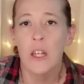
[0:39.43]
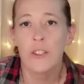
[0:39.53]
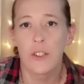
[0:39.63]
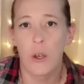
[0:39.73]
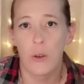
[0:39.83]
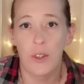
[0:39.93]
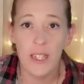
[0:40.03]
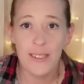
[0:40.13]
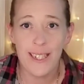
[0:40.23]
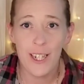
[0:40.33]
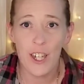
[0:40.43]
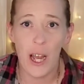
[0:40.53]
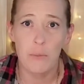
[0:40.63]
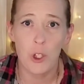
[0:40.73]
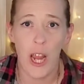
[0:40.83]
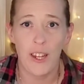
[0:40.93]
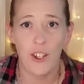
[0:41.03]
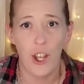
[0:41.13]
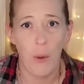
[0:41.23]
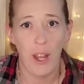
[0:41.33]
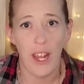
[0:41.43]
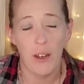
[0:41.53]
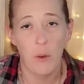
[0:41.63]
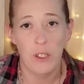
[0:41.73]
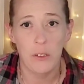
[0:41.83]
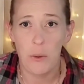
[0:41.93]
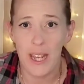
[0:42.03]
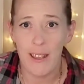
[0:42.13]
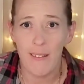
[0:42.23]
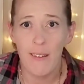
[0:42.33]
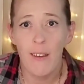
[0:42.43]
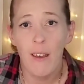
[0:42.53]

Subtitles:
So this year I'm trying to go in once a week